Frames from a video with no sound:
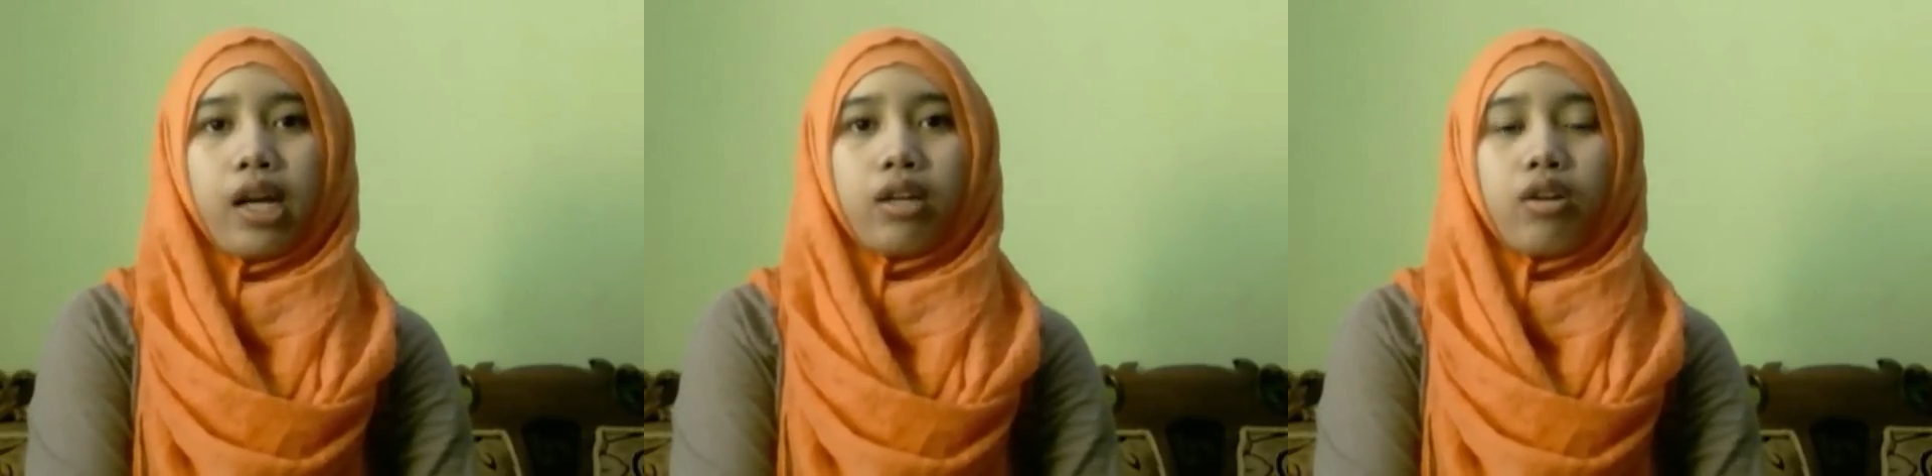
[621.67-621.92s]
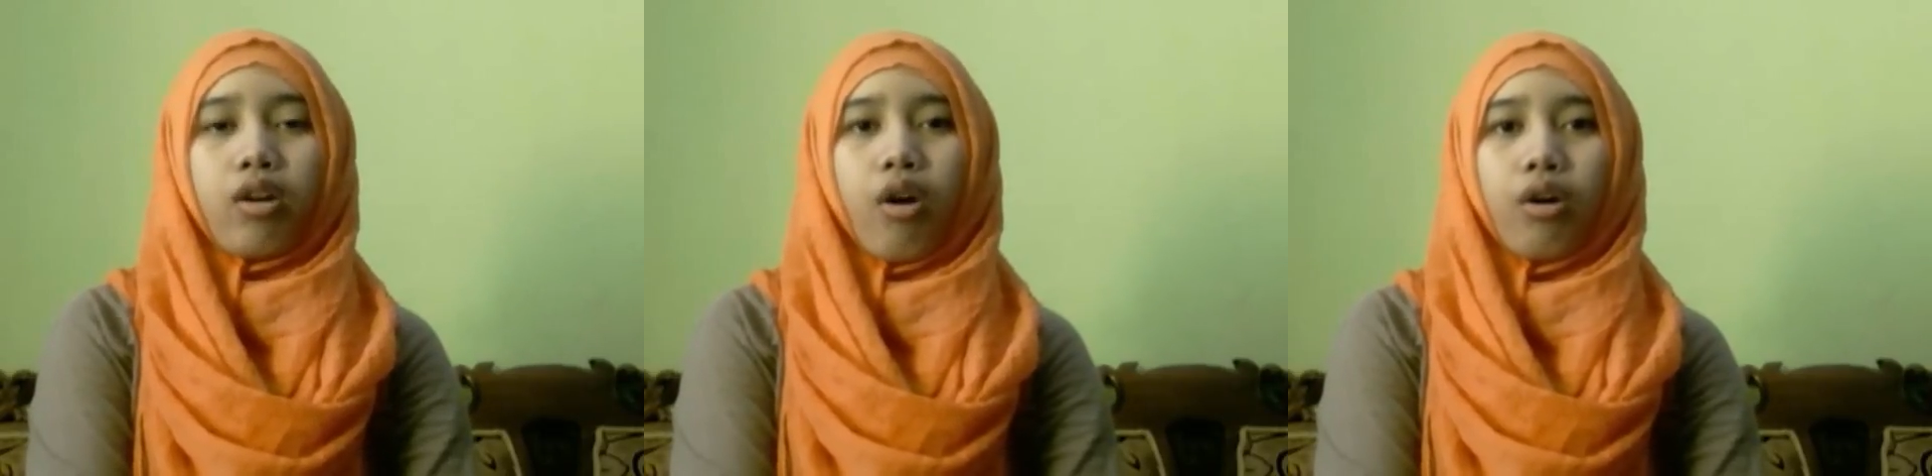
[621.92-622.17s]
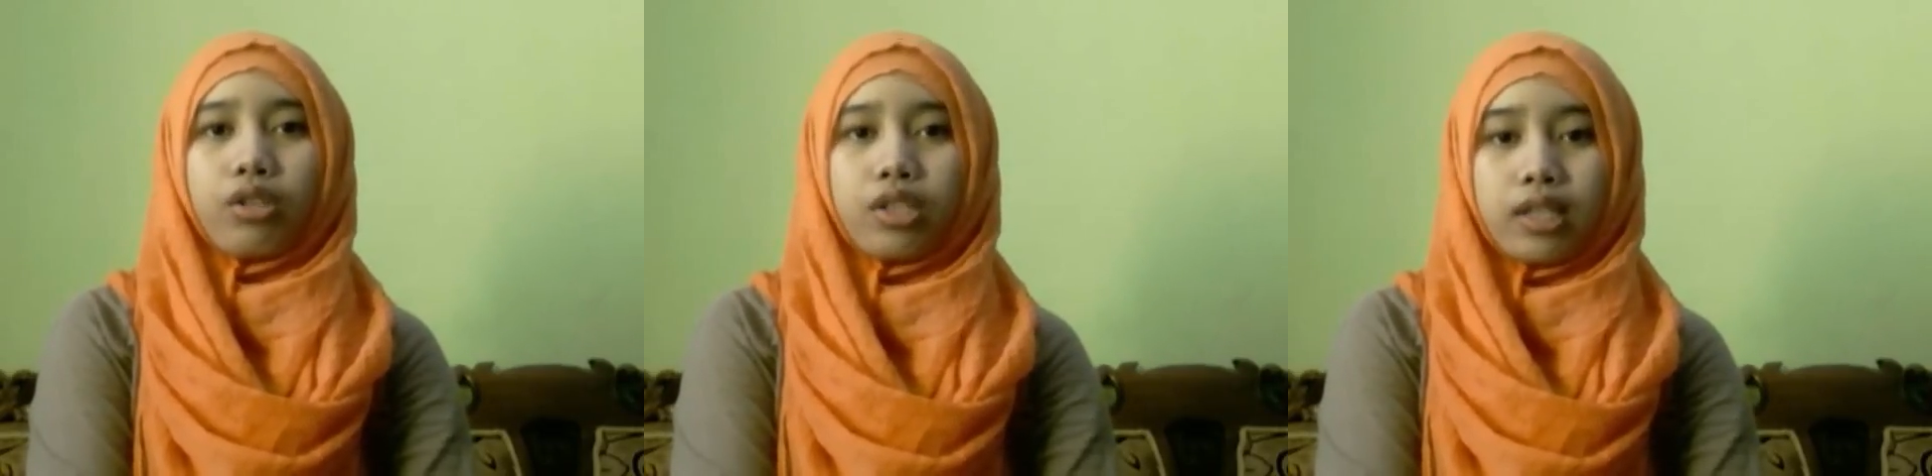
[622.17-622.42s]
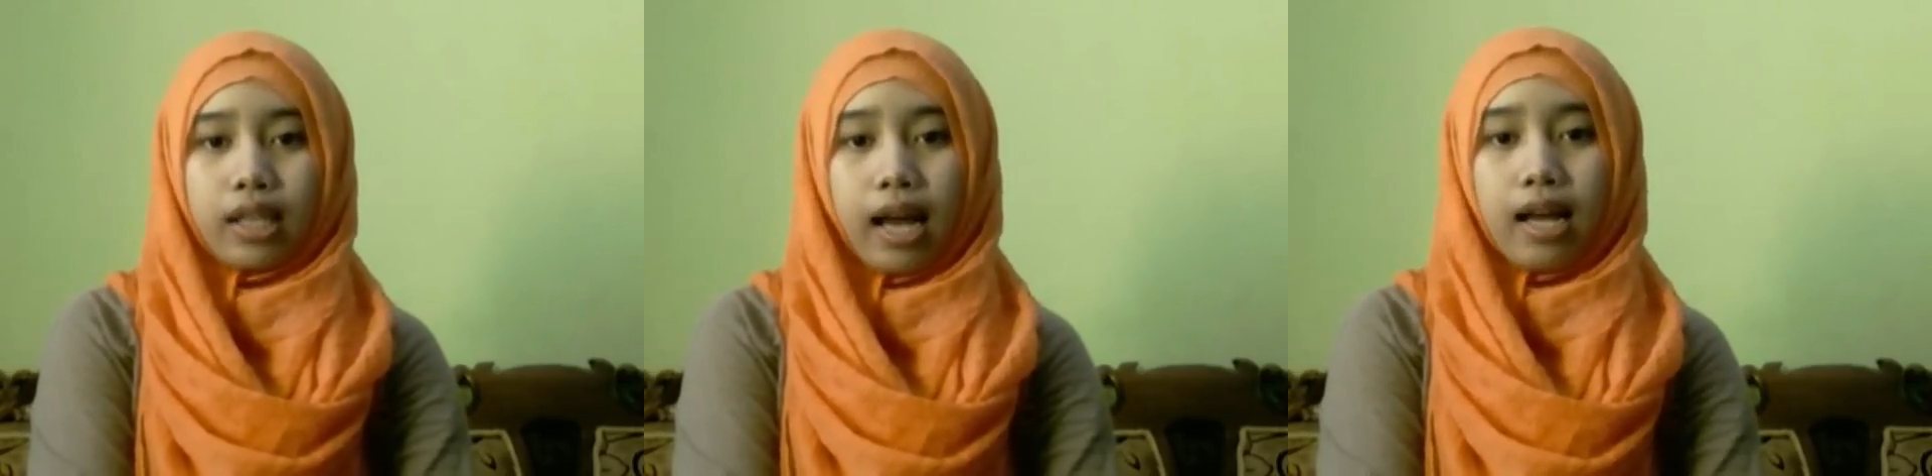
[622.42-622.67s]
Carol
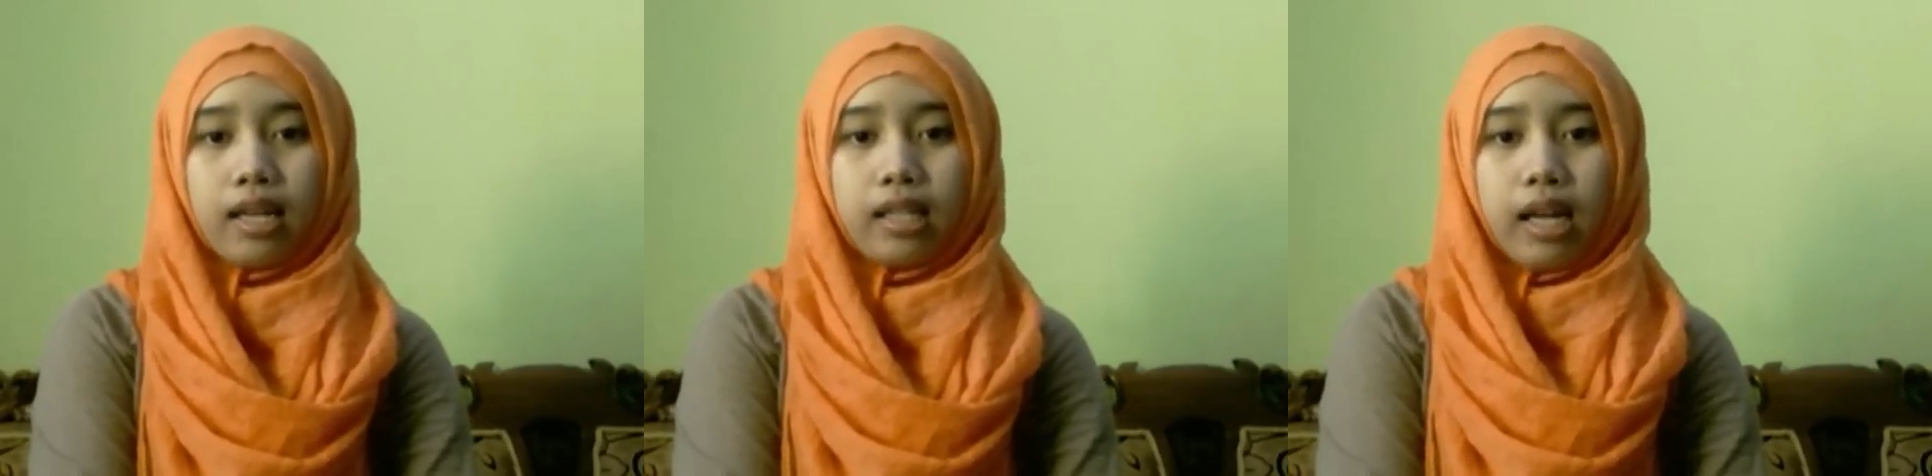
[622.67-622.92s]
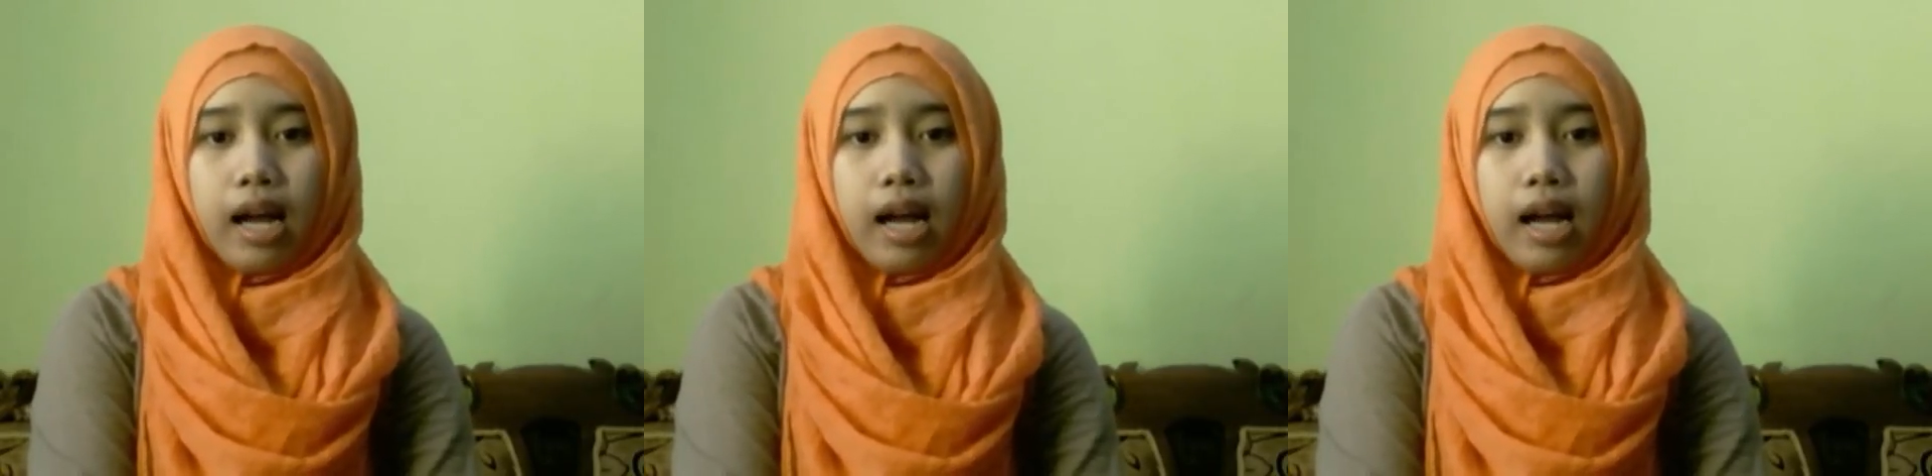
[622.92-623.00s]
Costa,